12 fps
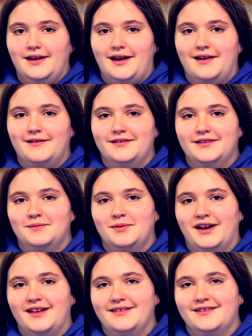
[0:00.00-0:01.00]
I was
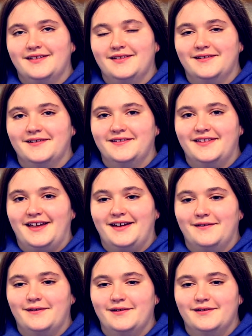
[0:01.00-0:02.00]
surprised to learn
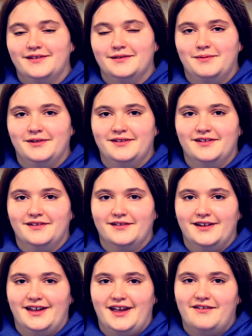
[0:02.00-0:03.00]
that we were supposed to
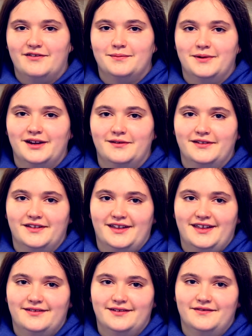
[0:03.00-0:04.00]
greet everybody with a
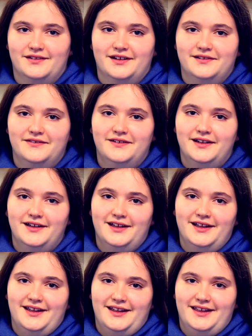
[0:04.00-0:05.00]
kiss of love
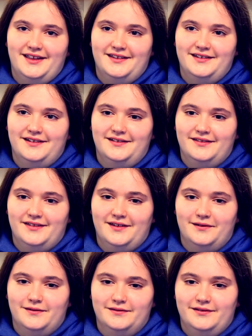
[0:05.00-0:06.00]
in
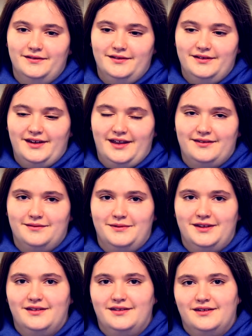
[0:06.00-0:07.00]
the Old
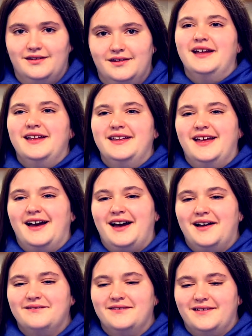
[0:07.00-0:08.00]
Testament.
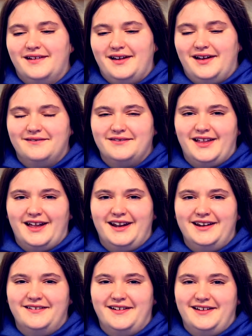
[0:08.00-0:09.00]
Yeah, I'm glad
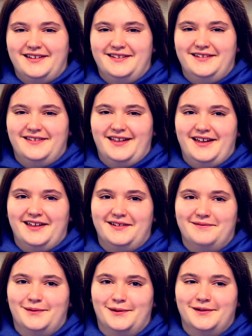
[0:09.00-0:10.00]
I don't have to do that
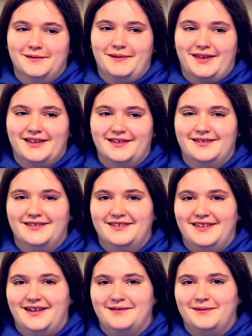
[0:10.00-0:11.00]
anymore,
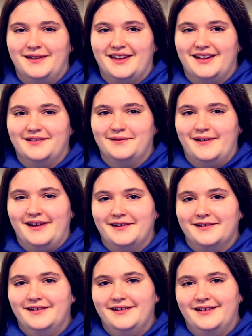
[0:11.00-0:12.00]
because that would be kind of
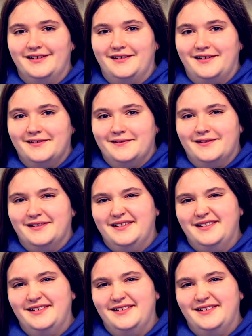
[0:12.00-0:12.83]
weird and awkward.